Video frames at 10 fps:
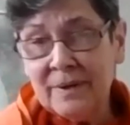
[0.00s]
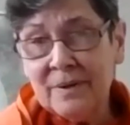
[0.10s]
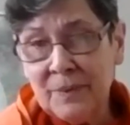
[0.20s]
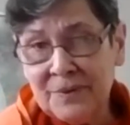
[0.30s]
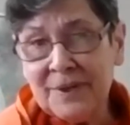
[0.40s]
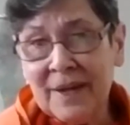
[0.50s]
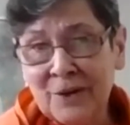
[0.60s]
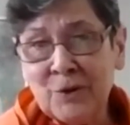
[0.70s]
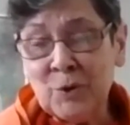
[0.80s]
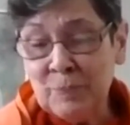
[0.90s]
what the
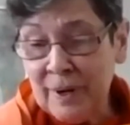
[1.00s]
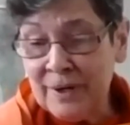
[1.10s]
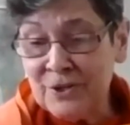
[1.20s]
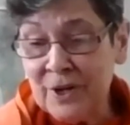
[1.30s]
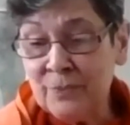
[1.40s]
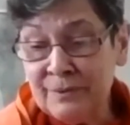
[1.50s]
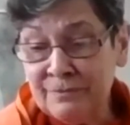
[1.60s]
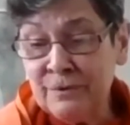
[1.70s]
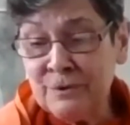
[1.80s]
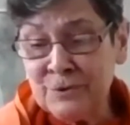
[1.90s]
Kena Upanishad
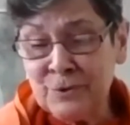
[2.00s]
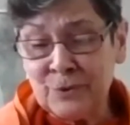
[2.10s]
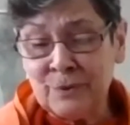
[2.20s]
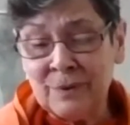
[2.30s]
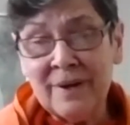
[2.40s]
refers to